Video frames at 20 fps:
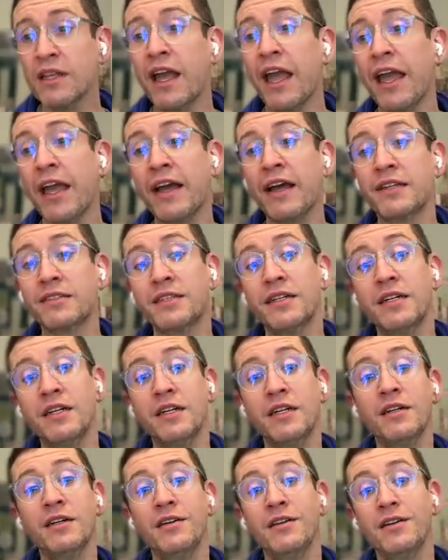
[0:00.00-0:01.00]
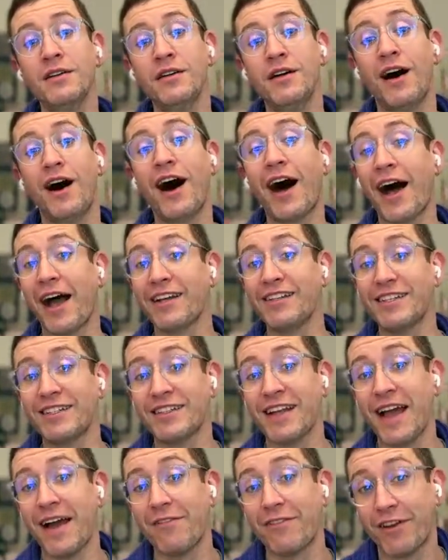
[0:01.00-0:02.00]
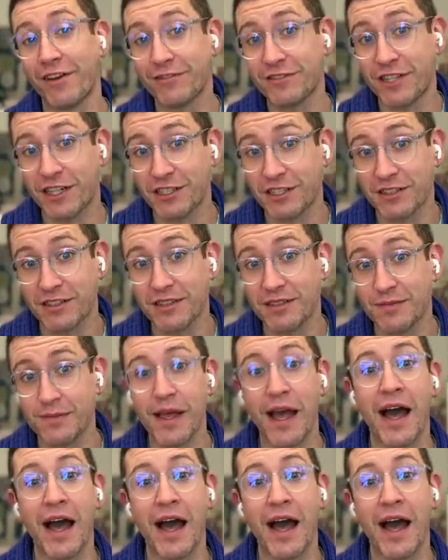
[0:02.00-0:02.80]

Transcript: And I didn't have enough stitches